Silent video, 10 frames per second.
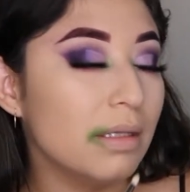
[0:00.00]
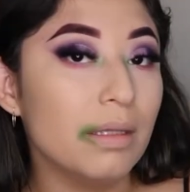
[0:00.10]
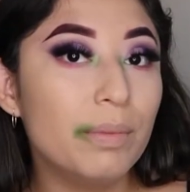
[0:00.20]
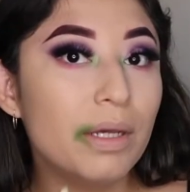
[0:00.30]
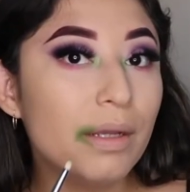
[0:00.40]

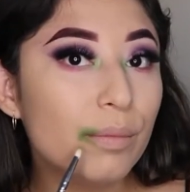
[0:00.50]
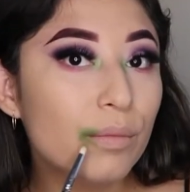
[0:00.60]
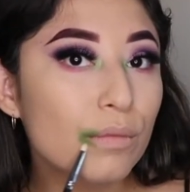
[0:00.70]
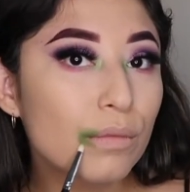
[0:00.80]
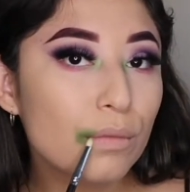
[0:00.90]
lip line,
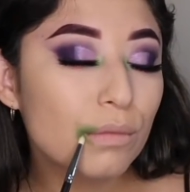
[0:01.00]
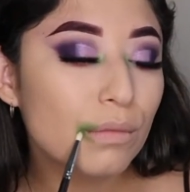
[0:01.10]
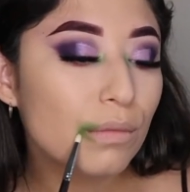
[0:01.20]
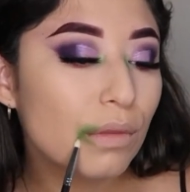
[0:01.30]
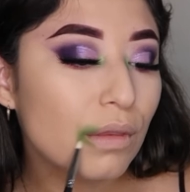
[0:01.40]

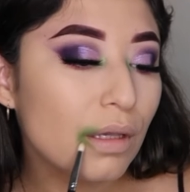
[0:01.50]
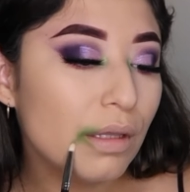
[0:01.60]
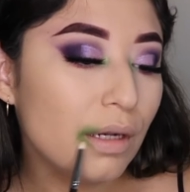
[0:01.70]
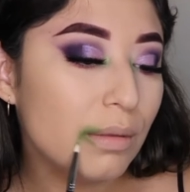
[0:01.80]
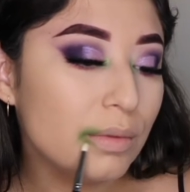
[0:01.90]
and
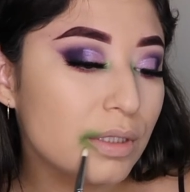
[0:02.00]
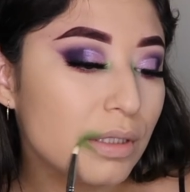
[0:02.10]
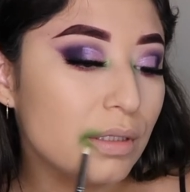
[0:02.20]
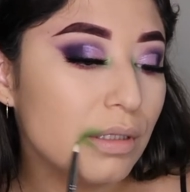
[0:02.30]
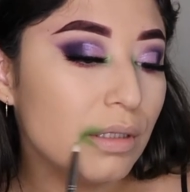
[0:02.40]
then I'm just
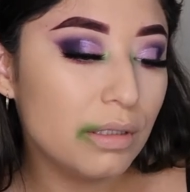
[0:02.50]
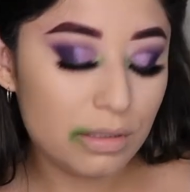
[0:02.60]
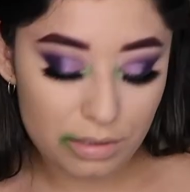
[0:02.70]
gonna